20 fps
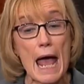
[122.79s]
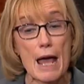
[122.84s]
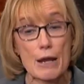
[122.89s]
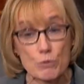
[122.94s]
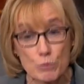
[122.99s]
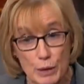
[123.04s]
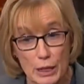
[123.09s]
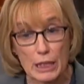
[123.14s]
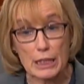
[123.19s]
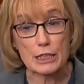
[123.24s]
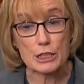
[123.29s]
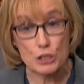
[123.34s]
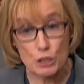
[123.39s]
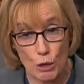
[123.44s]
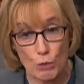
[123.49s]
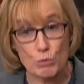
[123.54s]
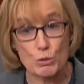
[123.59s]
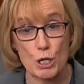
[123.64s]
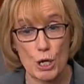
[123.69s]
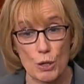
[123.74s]
and really
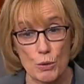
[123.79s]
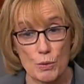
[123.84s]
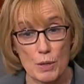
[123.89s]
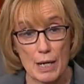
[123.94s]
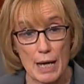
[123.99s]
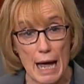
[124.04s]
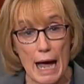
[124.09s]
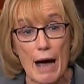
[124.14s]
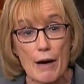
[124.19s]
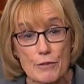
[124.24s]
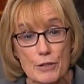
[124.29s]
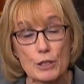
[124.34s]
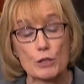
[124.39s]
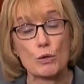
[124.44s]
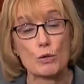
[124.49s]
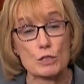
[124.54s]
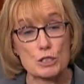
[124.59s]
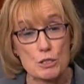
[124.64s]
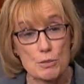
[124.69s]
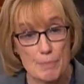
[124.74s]
don't know how they're
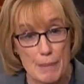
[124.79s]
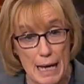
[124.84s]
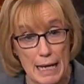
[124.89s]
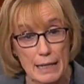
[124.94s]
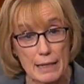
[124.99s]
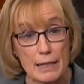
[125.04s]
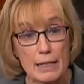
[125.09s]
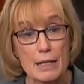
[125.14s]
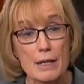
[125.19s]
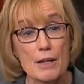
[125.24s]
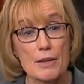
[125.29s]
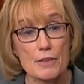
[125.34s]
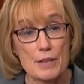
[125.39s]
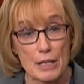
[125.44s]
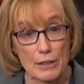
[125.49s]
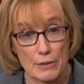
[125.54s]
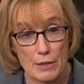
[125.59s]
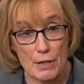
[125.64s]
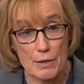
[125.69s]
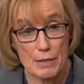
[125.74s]
going to make
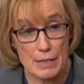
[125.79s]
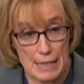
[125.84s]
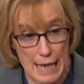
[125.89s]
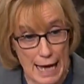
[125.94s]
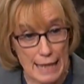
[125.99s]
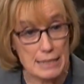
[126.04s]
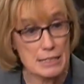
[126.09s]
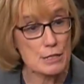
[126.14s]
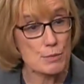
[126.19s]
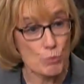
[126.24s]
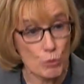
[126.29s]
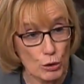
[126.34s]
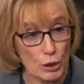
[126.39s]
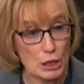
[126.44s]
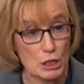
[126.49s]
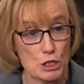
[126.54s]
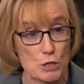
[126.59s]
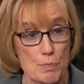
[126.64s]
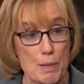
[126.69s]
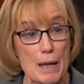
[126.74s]
their next
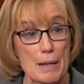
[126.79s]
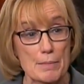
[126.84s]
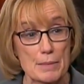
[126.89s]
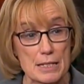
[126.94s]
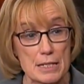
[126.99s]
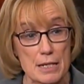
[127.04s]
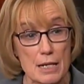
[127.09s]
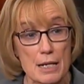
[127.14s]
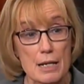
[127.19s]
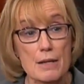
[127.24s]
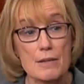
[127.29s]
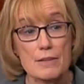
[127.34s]
mortgage payment,